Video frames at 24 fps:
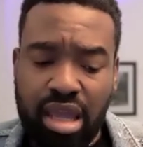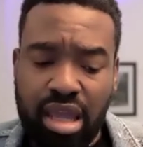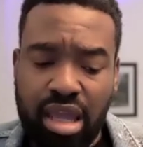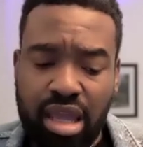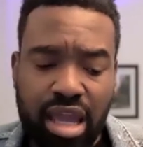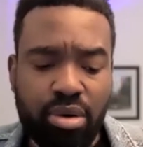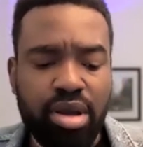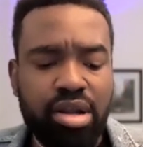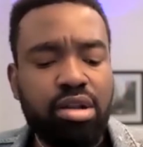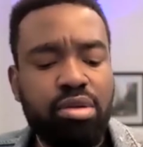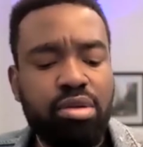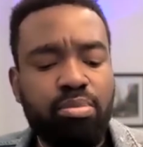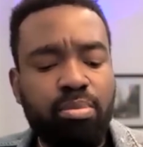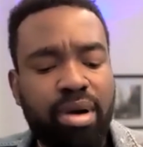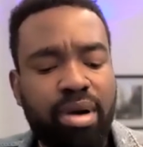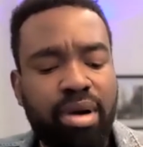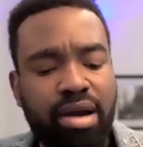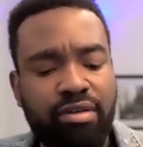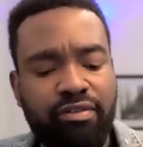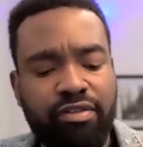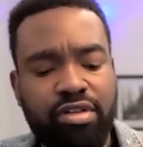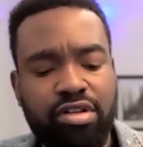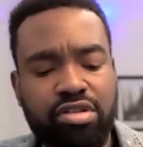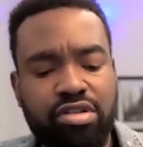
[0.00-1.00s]
And when
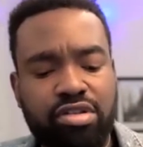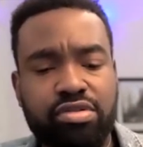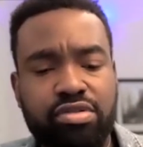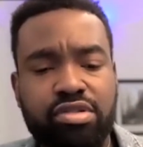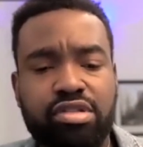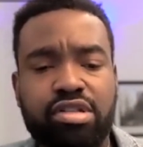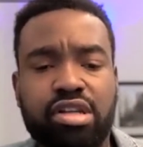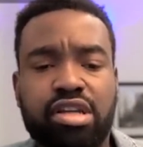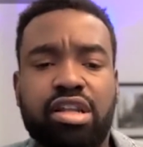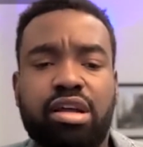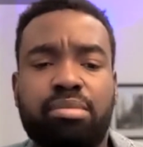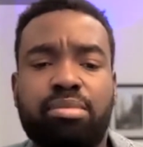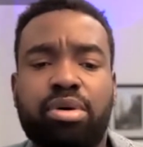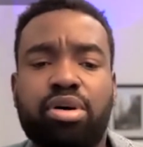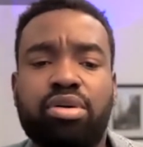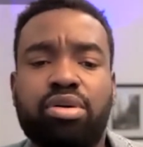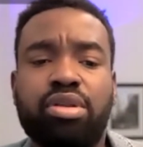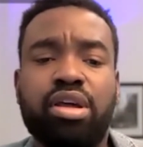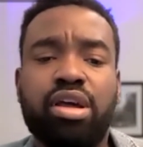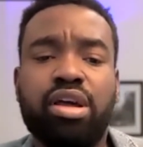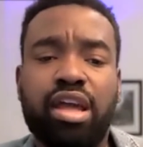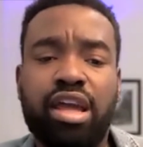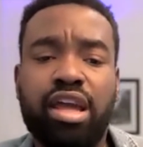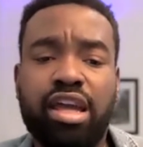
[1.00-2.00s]
Marvelous was talking
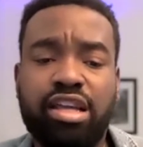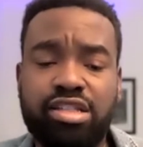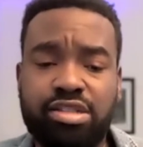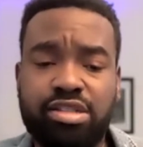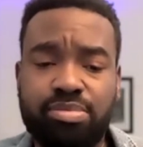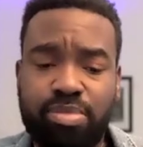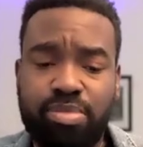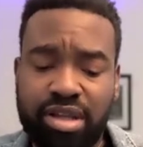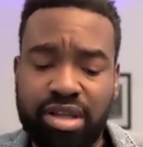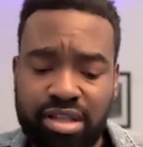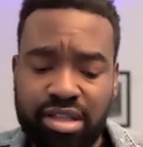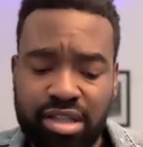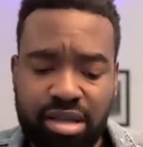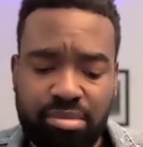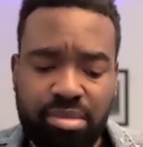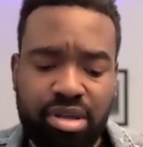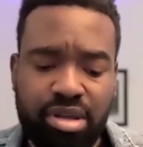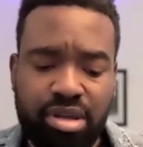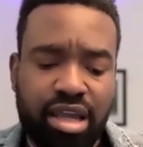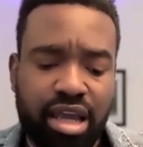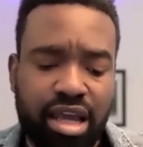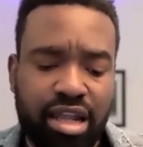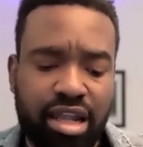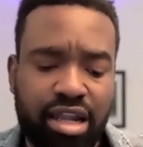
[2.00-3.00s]
about the AIDS
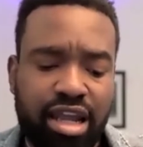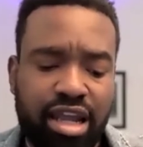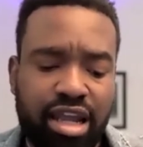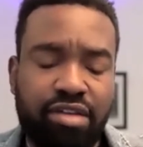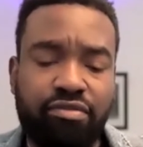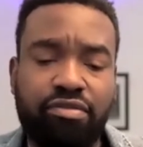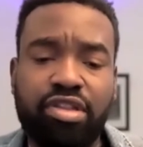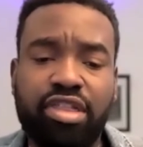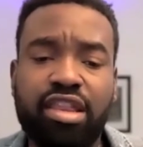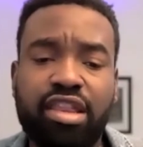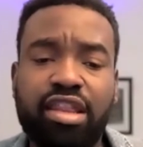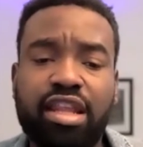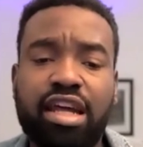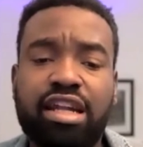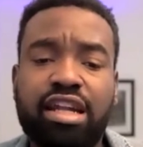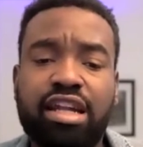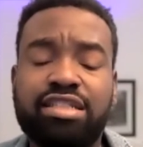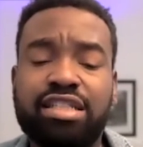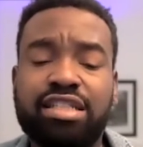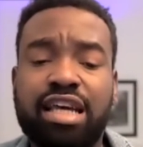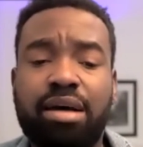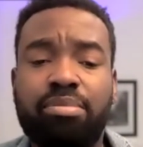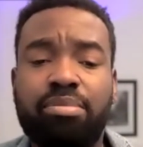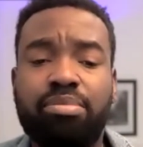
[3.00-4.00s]
pandemic and everything that
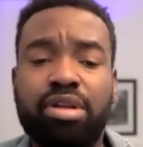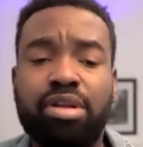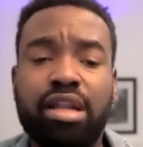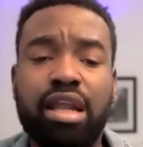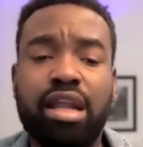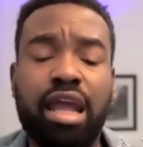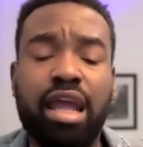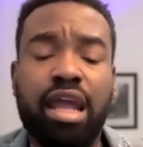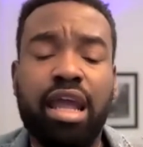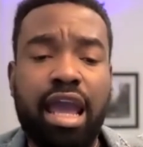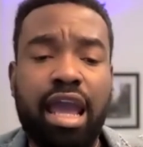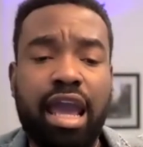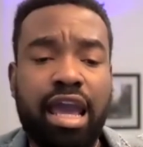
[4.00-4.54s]
is happening,